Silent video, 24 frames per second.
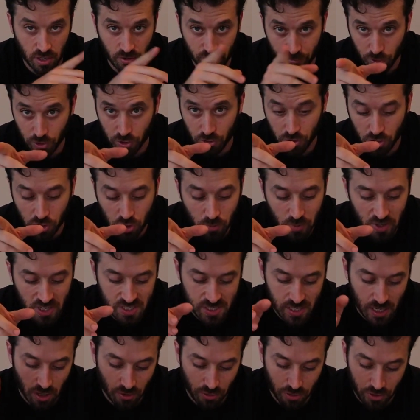for you
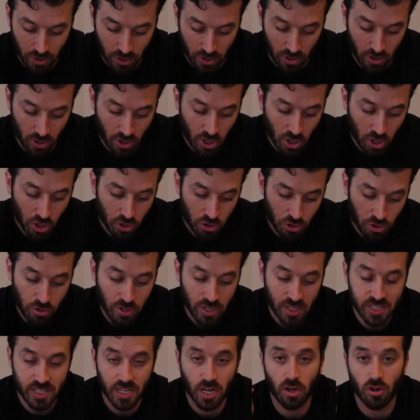newbies out there, you
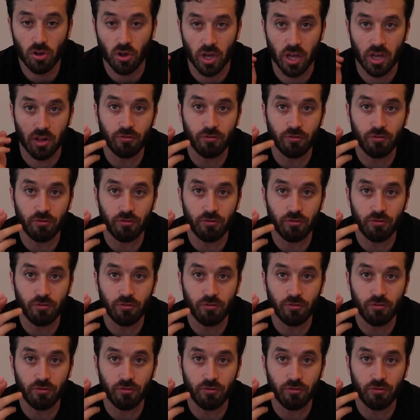can tell